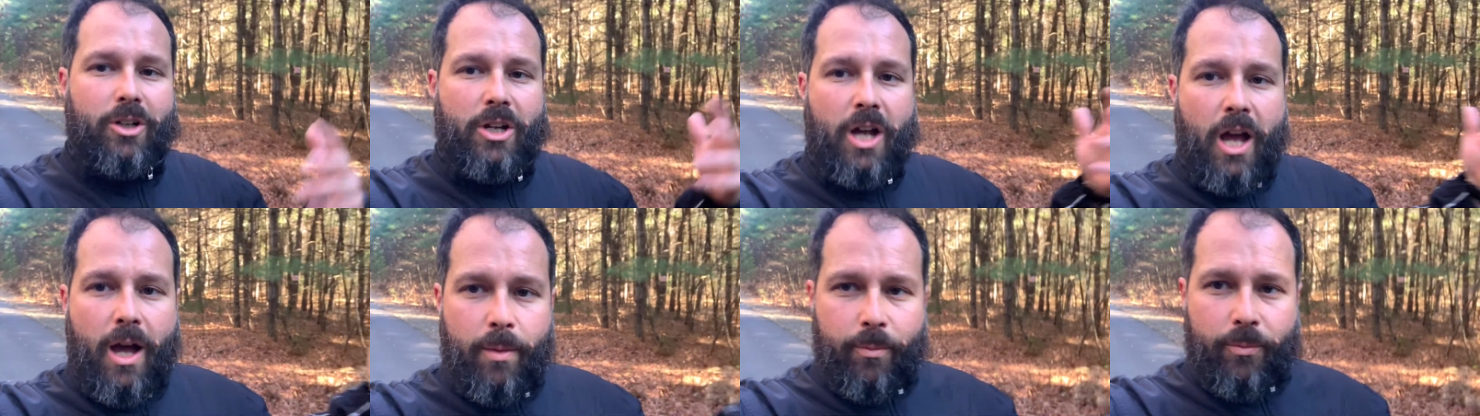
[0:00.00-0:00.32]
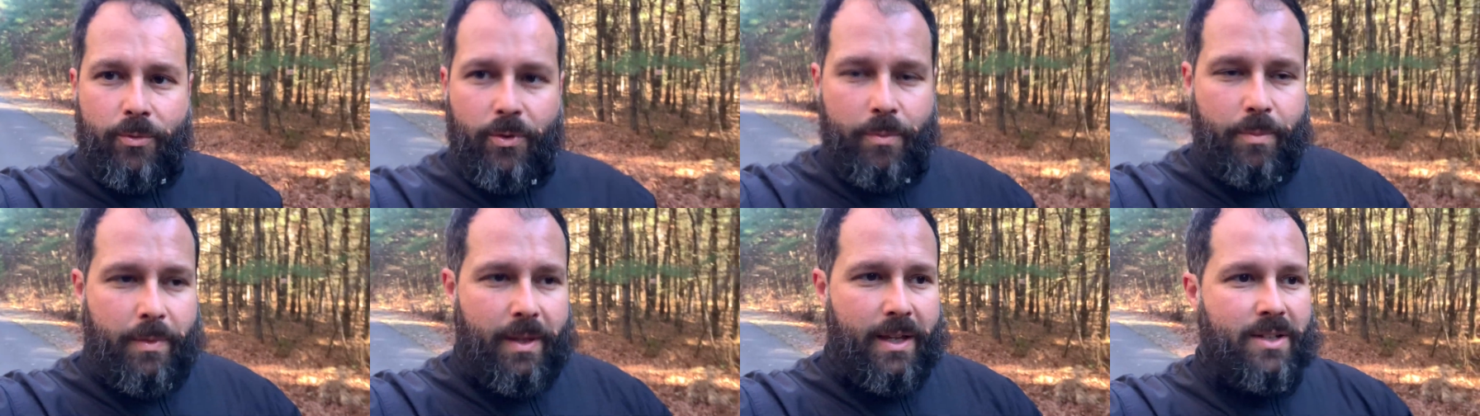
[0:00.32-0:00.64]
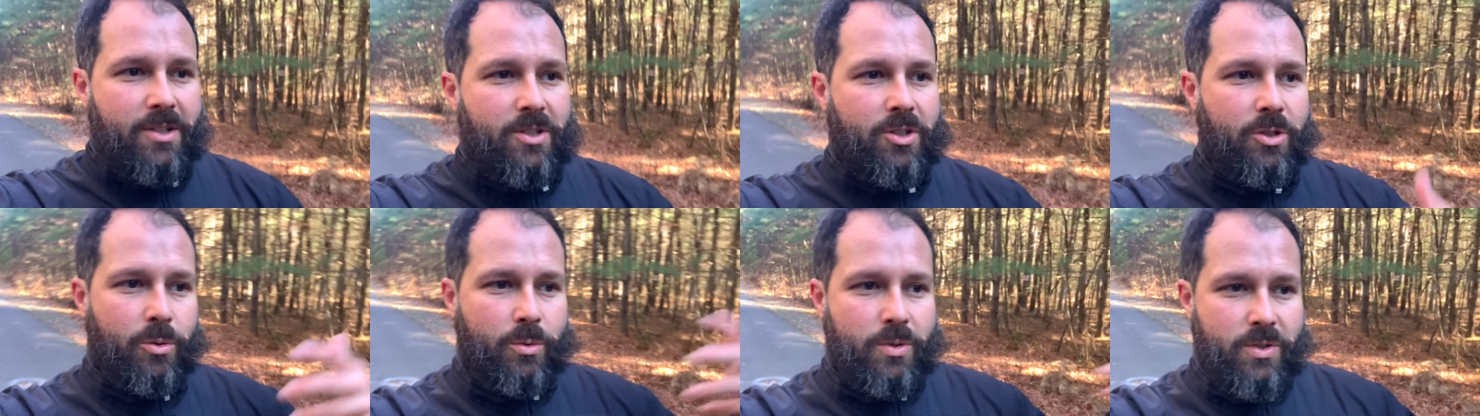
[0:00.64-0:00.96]
come from
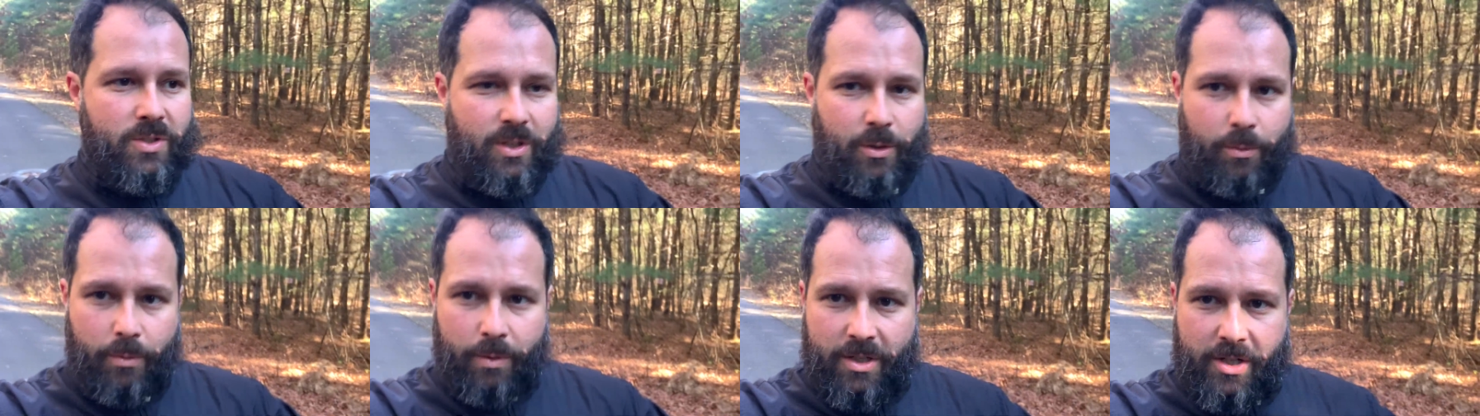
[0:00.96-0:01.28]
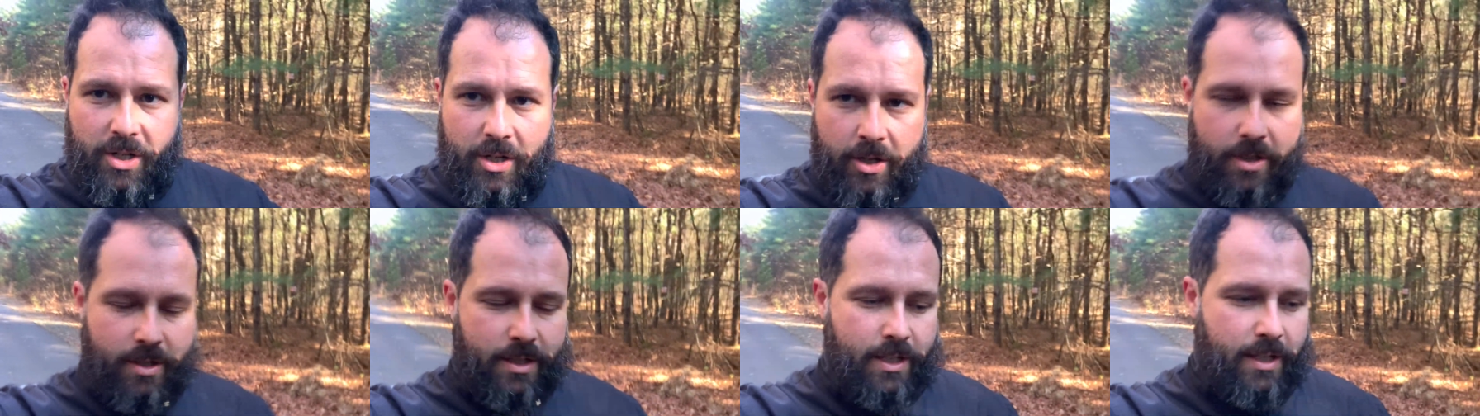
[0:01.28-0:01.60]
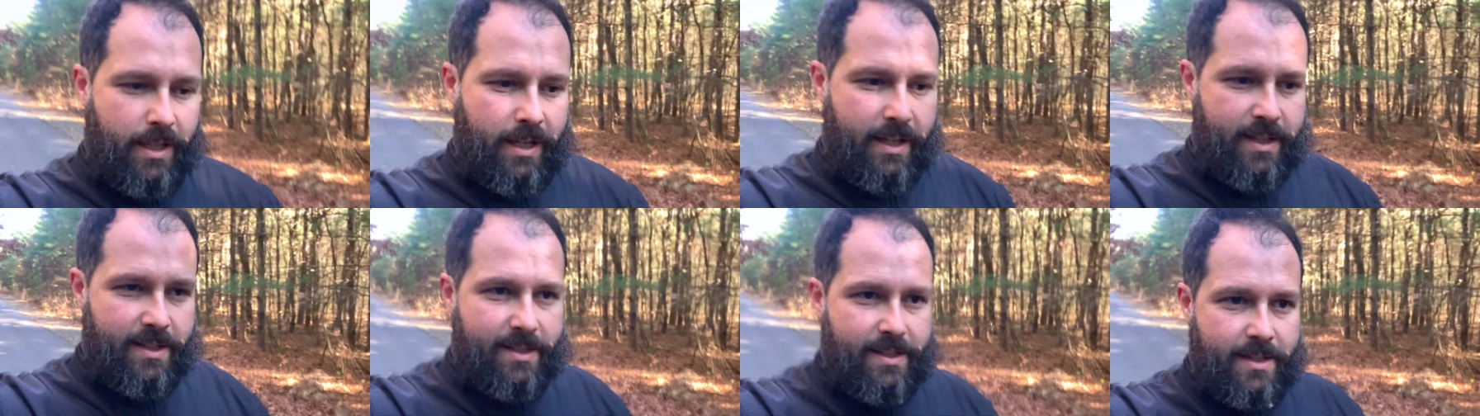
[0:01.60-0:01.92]
this, you will still return to
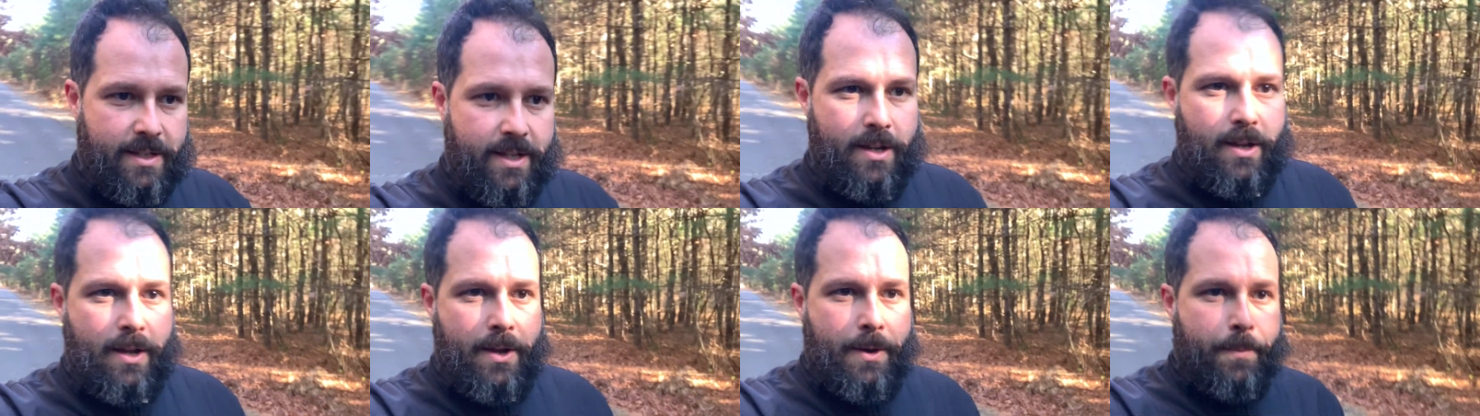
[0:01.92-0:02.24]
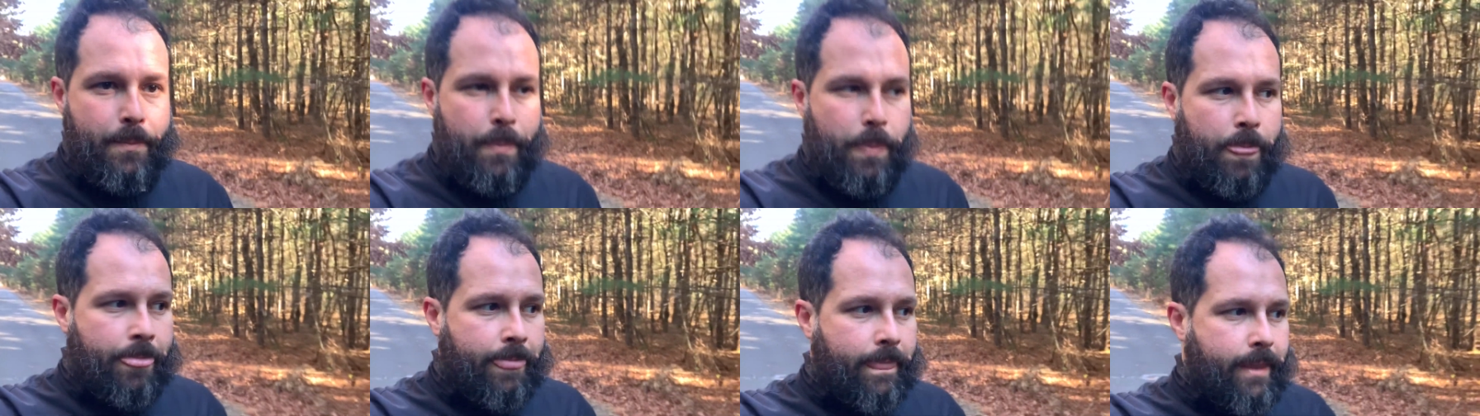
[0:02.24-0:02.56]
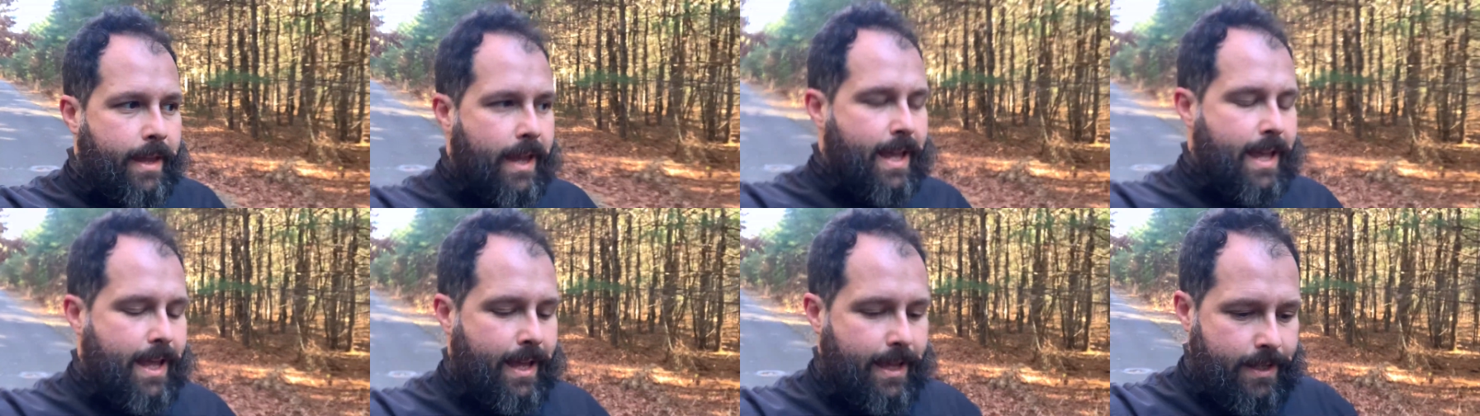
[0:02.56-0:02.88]
this,
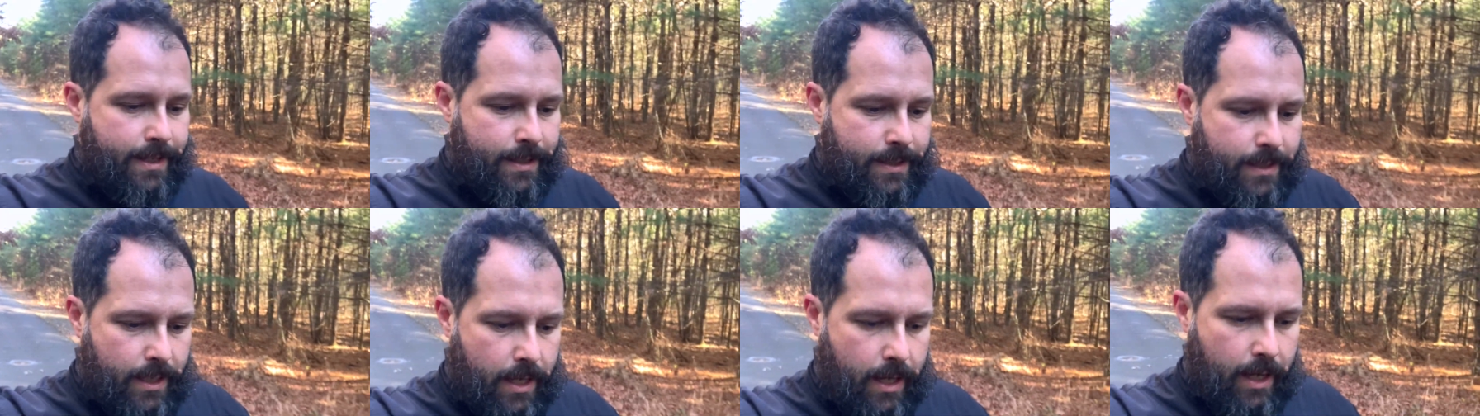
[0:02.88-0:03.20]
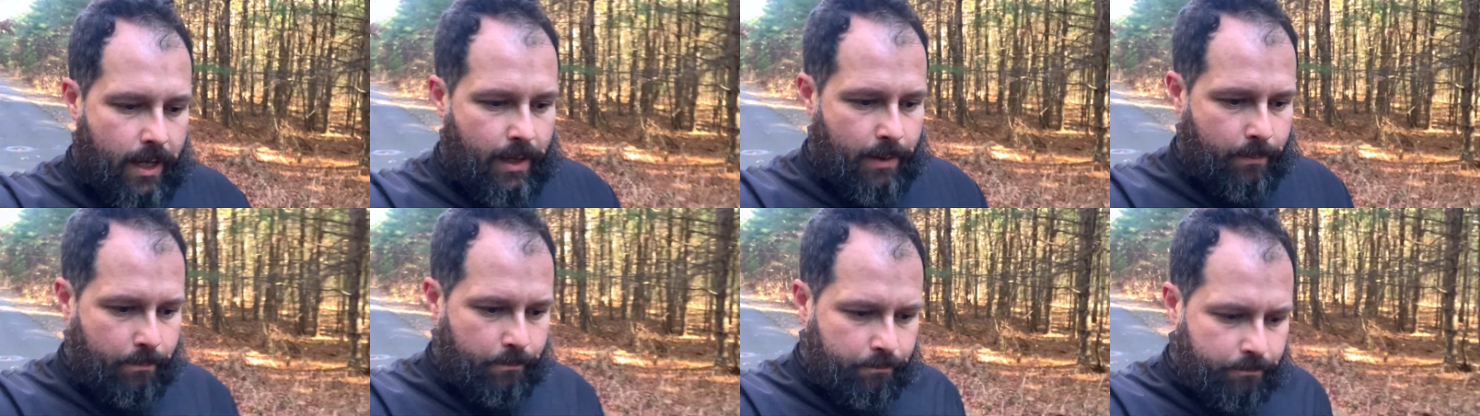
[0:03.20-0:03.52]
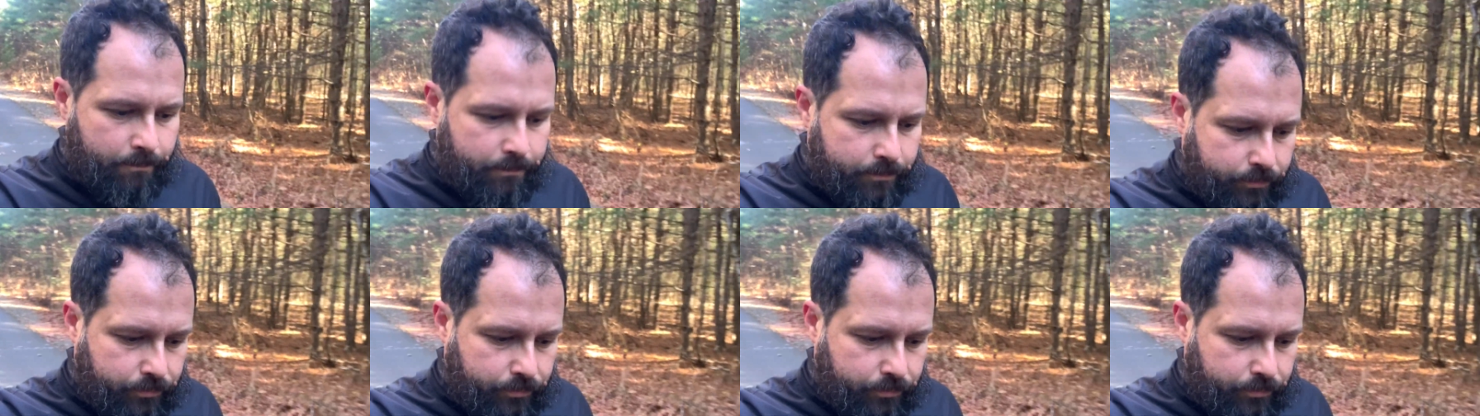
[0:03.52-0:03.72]
and um,